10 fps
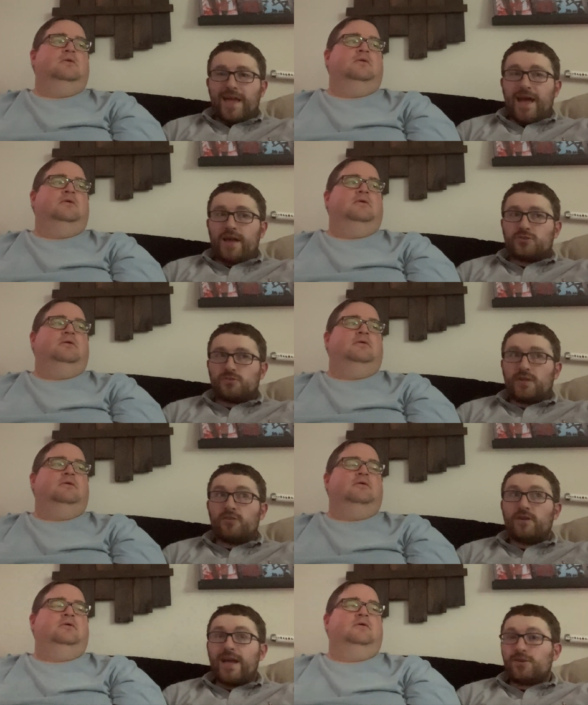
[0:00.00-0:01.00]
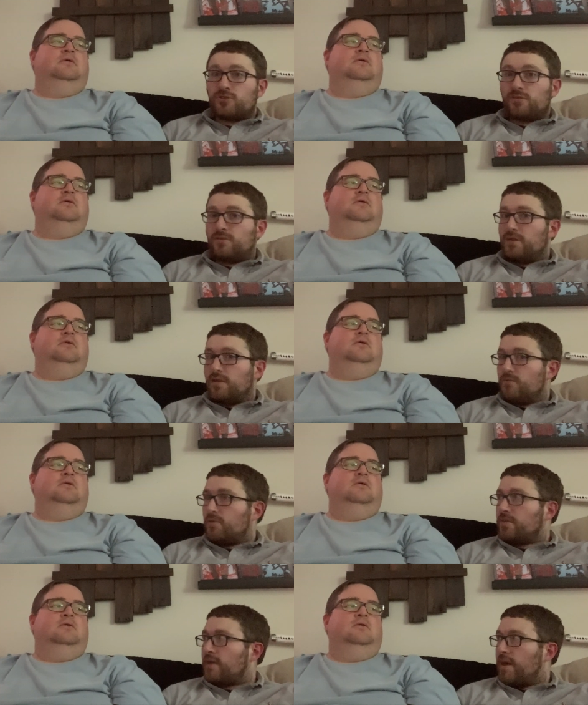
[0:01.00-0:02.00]
Speaker 1: nationally, internationally
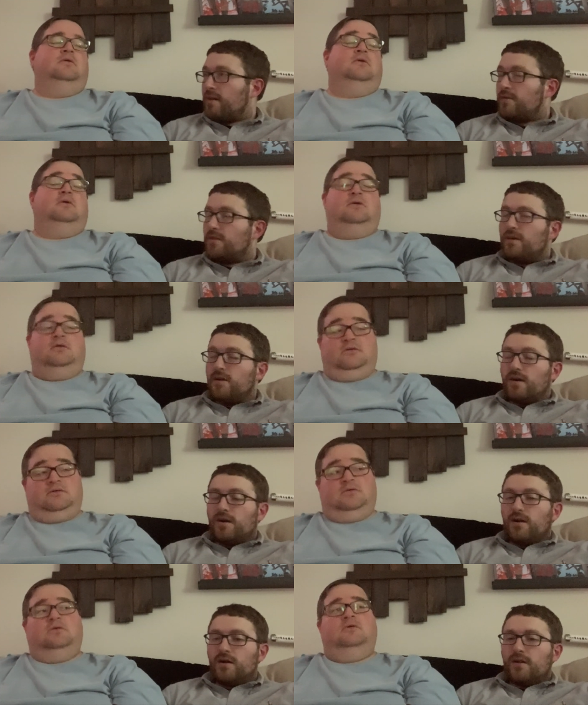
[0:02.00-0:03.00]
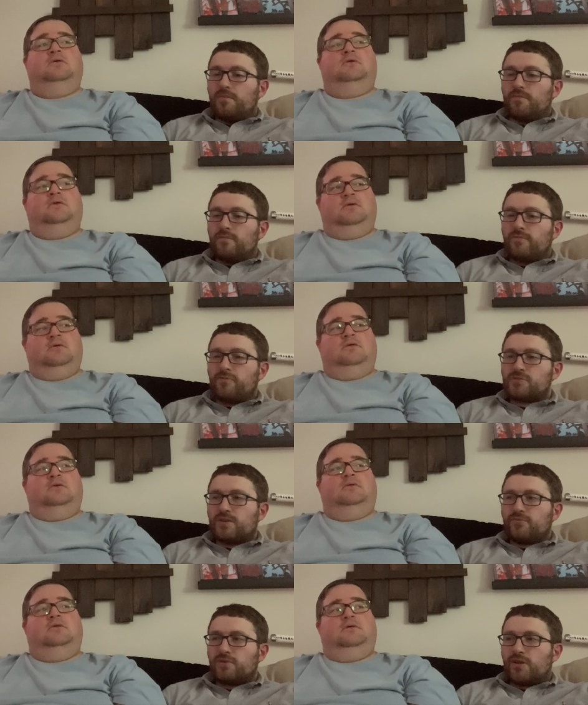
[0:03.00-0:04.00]
with that um, for
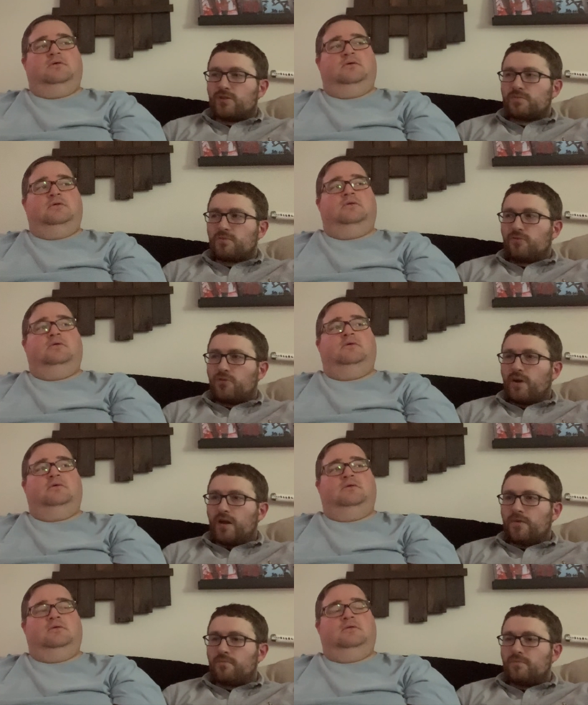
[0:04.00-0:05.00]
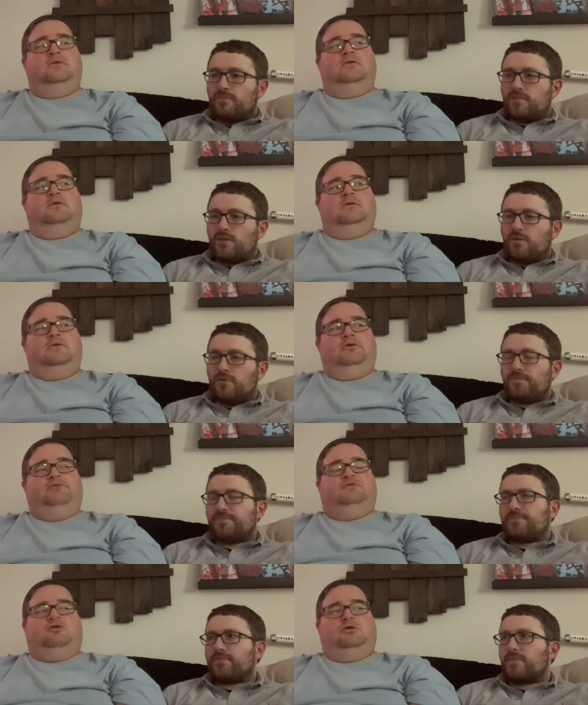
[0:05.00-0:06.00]
several years before I, you know,
Speaker 2: you
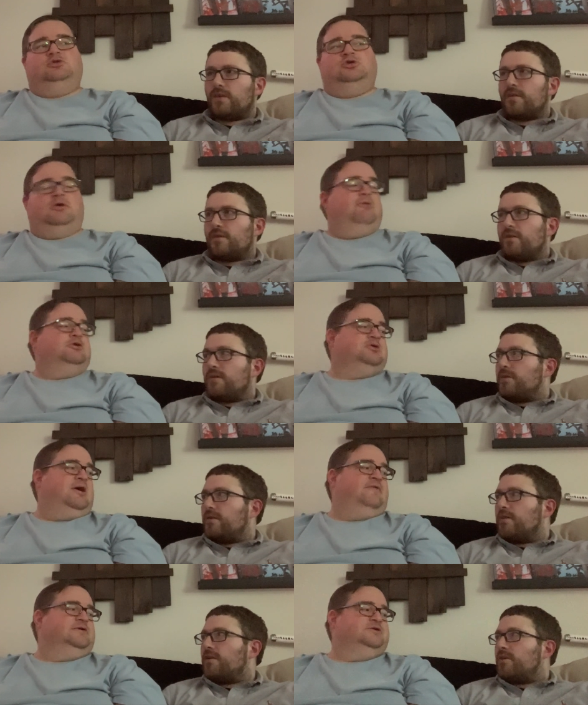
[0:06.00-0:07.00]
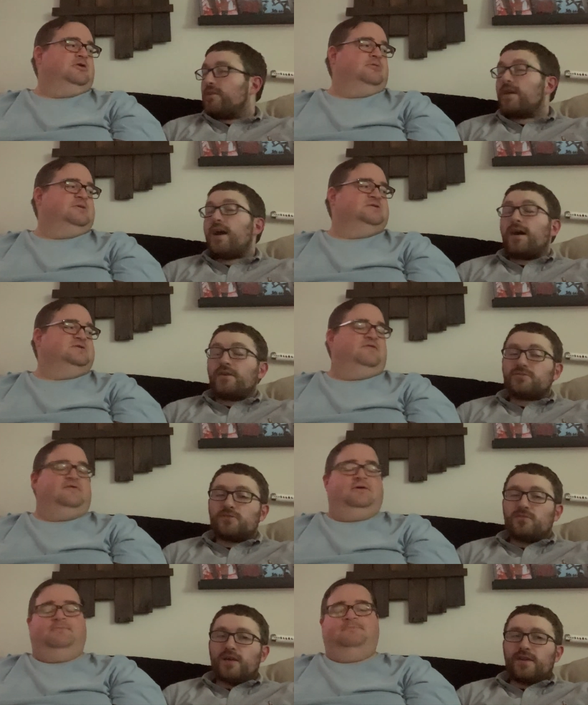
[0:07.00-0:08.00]
tra you tra would travel to
Speaker 1: tournaments. Yeah, and stuff,
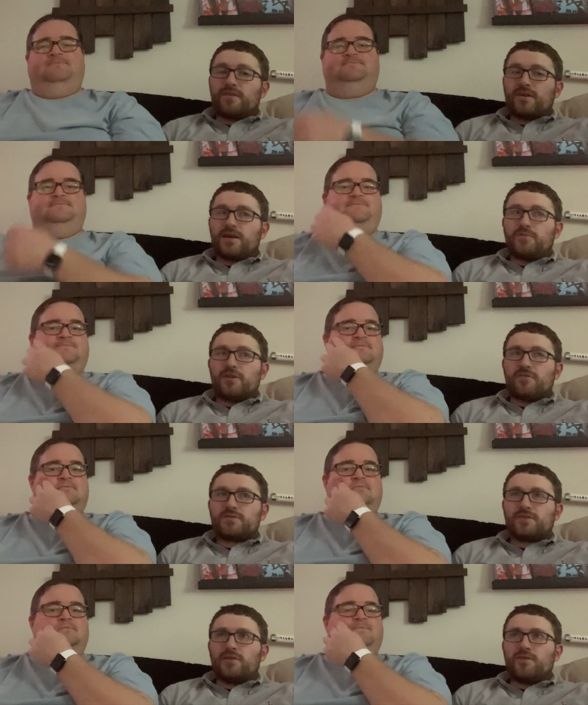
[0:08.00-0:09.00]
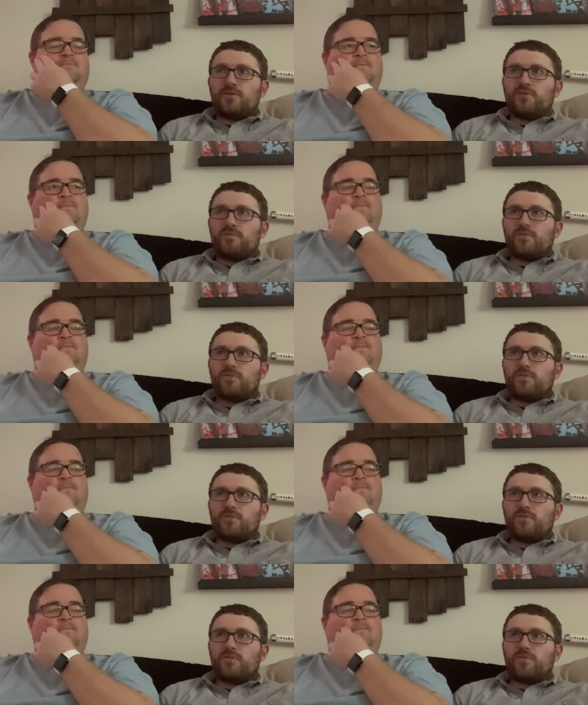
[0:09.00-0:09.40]
so right? Like a couple years ago,